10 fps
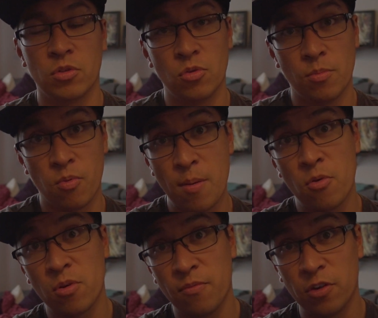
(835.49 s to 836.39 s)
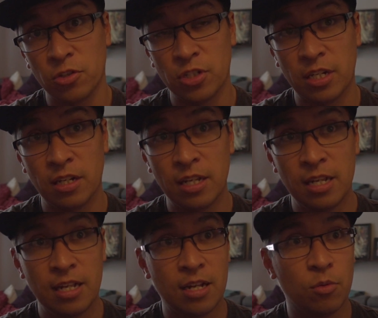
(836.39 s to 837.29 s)
to a Brembo conversion
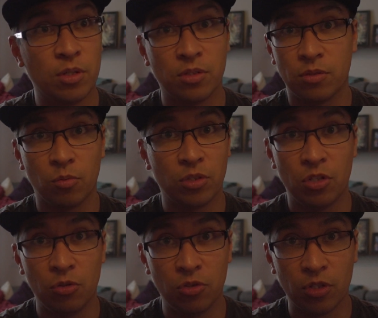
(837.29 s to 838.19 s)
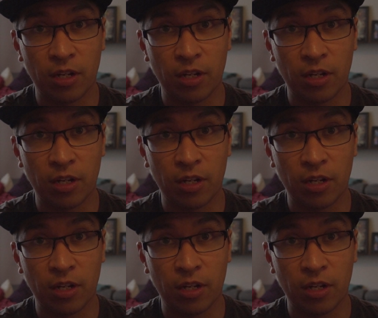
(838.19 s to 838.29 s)
was huge.